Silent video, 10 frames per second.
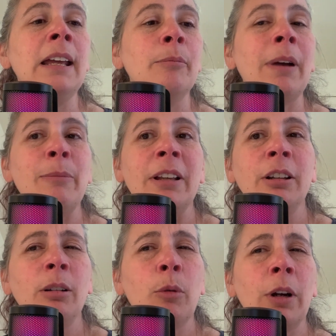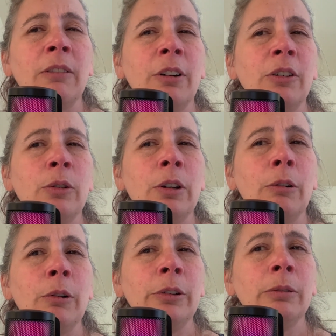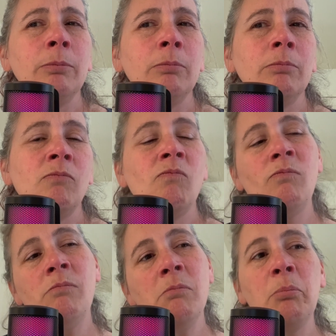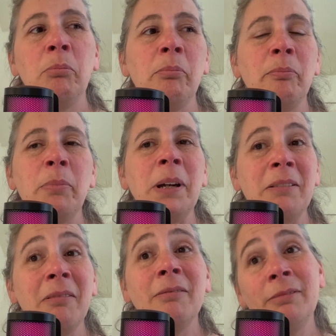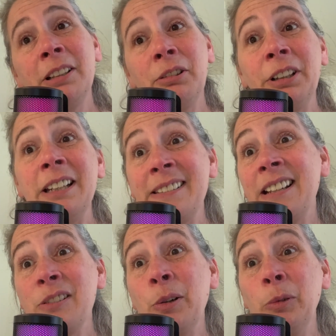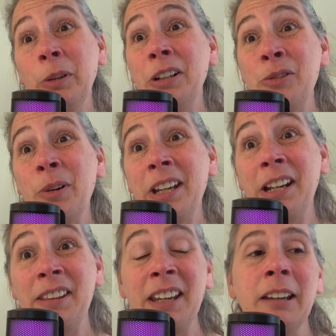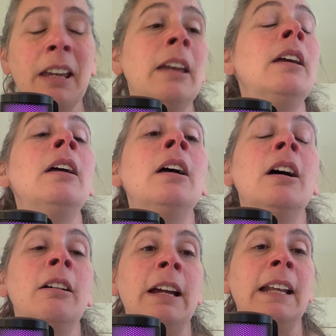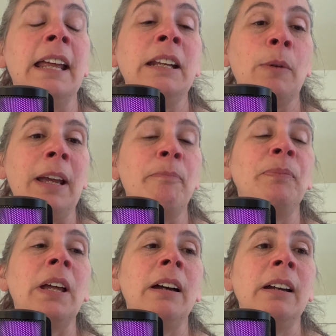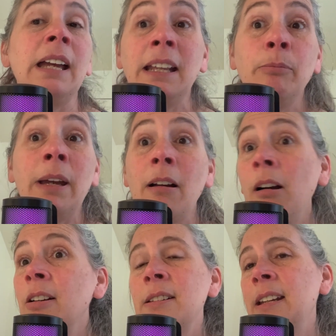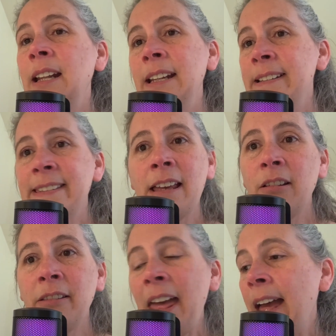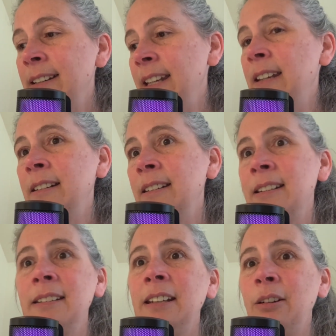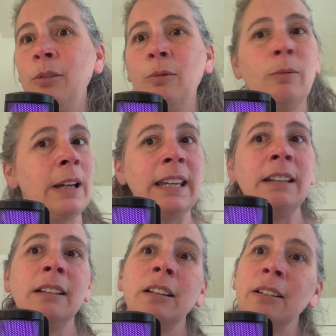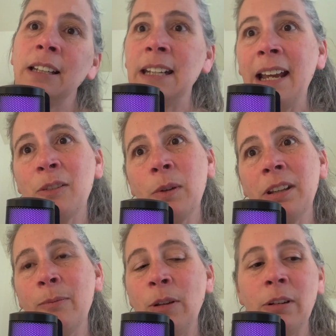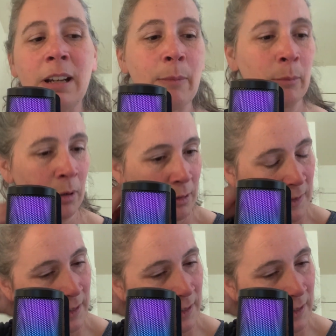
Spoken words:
Might be a little boring for a 2-year-old, but literally a 6-year-old would enjoy it, I think. All right. Anyway, and my art, and I can sell that, and I can connect with community members